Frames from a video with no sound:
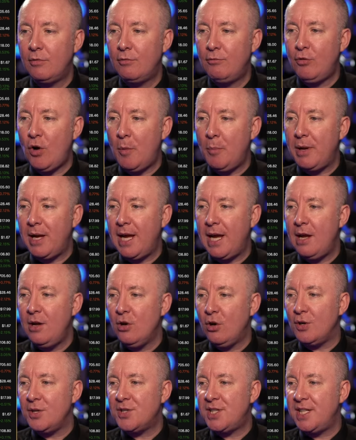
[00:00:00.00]
Robbie,
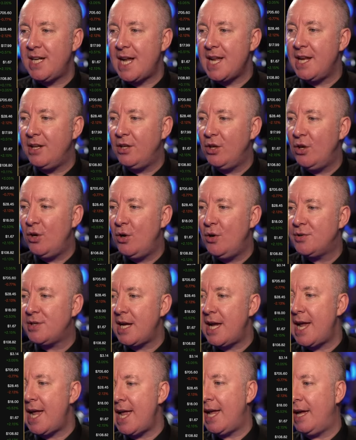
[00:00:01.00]
not seen any news
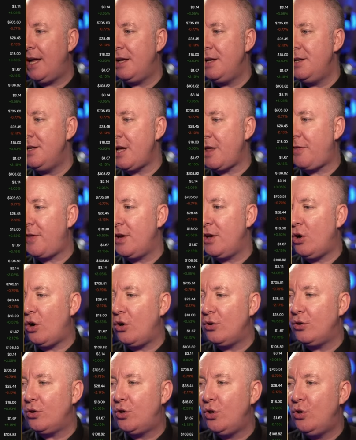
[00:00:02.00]
and nothing
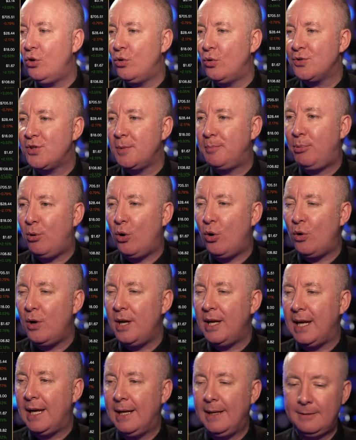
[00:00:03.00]
on Google
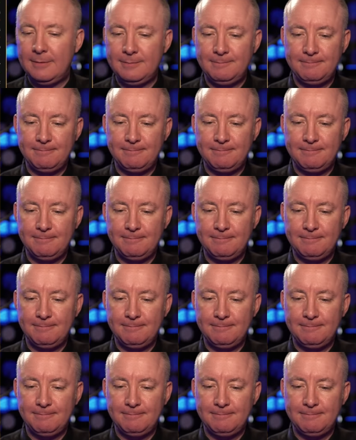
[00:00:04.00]
supporting it.